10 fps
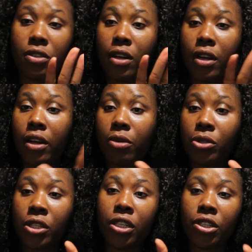to clear up
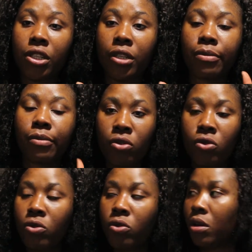the kitchen,
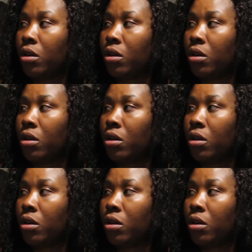do